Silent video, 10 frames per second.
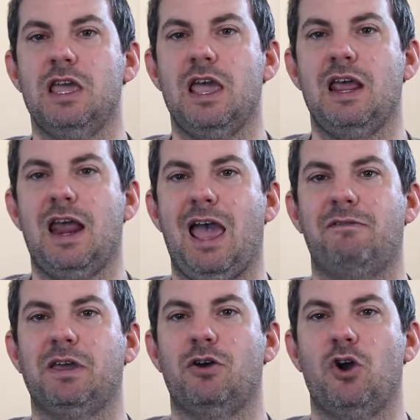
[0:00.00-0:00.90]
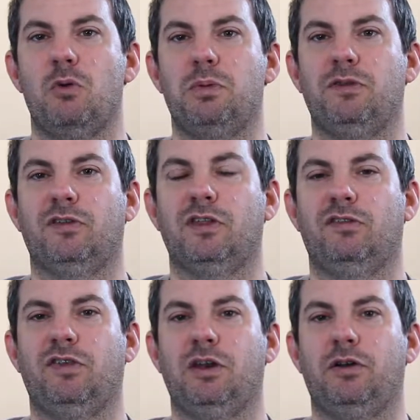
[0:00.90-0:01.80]
and having hope is
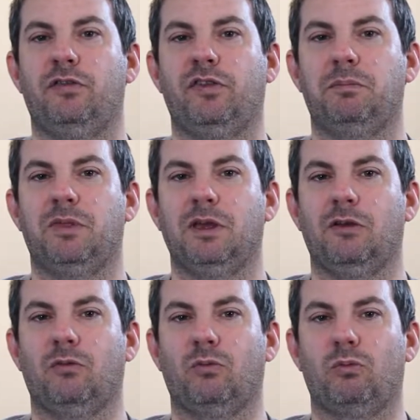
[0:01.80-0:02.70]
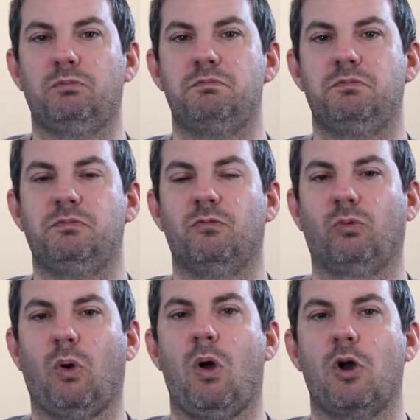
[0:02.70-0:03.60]
considered something
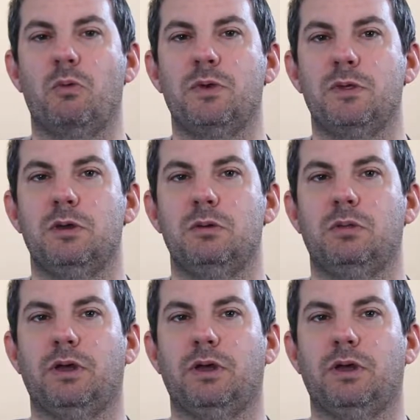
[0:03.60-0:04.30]
wrong with you.